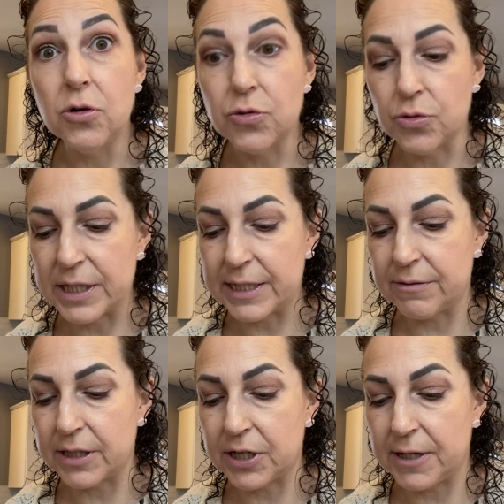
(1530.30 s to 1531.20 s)
Really,
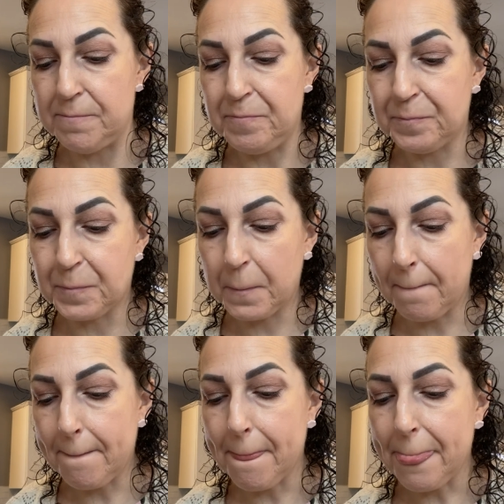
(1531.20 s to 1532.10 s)
really good.
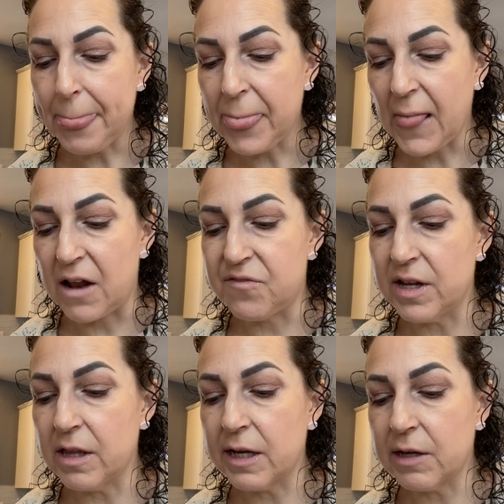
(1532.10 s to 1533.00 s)
I
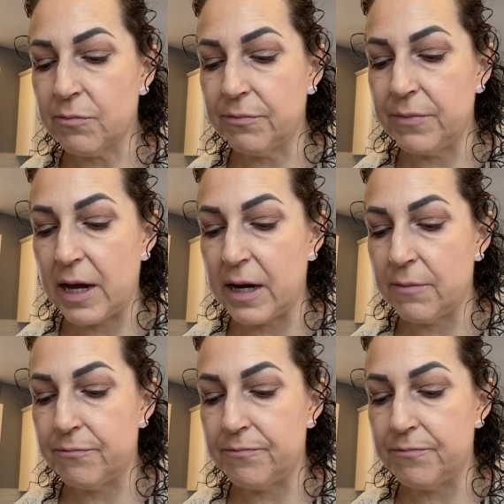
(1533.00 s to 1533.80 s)
feel like it may